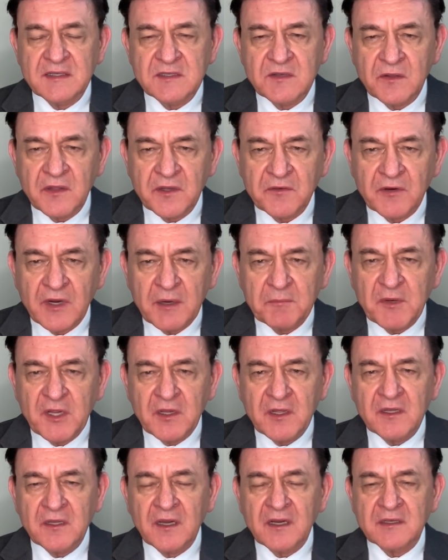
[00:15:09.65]
so they dropped it
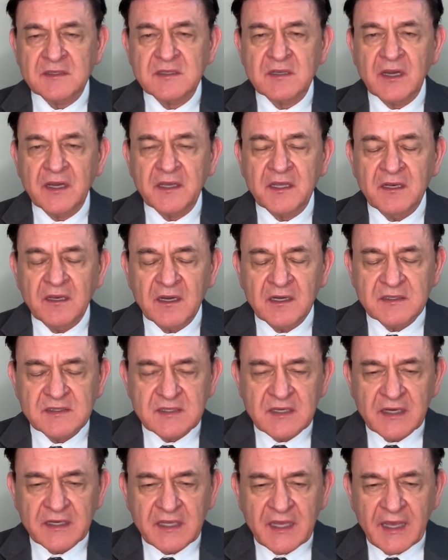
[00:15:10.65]
at Nagasaki.
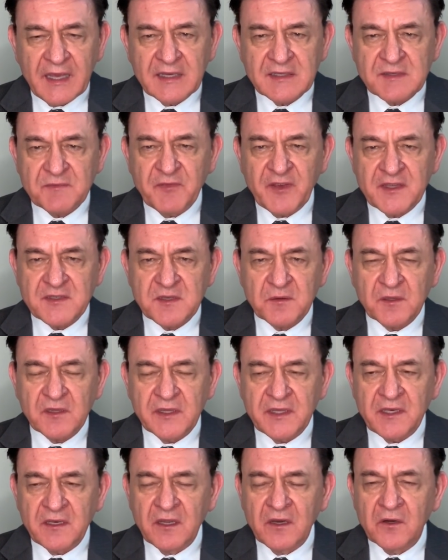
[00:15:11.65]
Nagasaki has
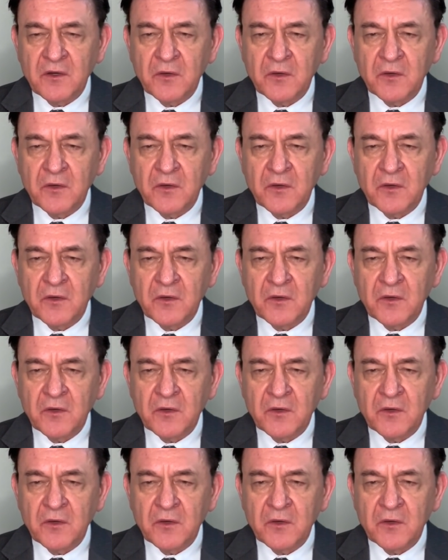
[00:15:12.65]
basically